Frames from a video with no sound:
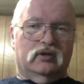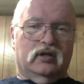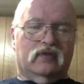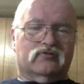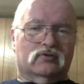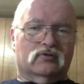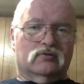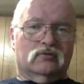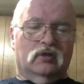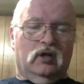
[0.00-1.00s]

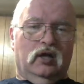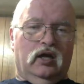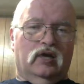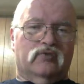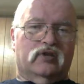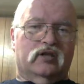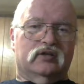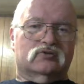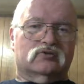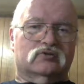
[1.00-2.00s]
after, if
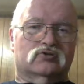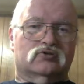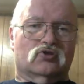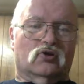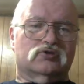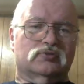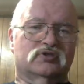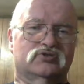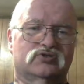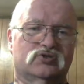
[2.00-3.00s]
they charge them
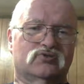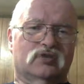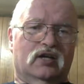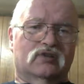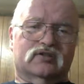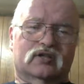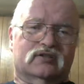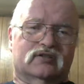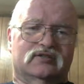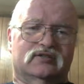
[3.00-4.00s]
as juveniles, how
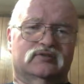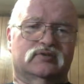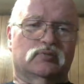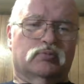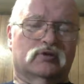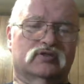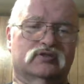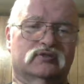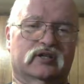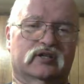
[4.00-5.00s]
can they send them to
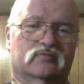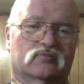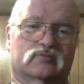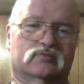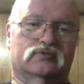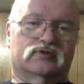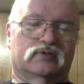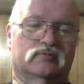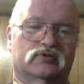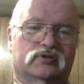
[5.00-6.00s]
prison? They can send
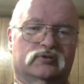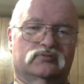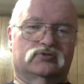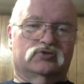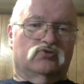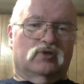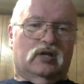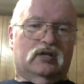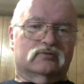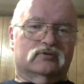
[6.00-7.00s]
them to
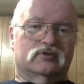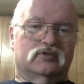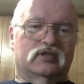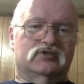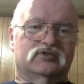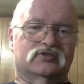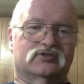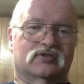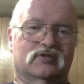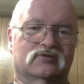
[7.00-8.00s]
juvenile detention
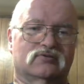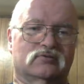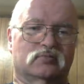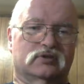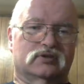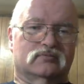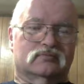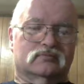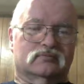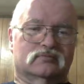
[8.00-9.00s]
centers, but
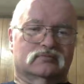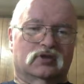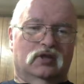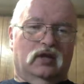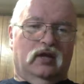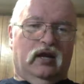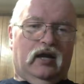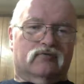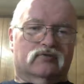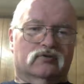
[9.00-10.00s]

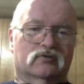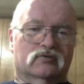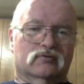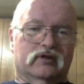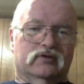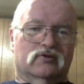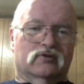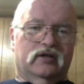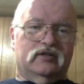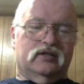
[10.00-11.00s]
after they
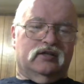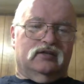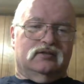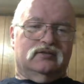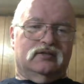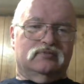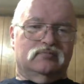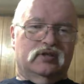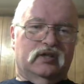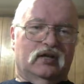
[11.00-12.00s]
turn 18, they'd
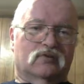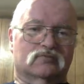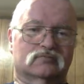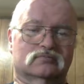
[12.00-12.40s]
be out.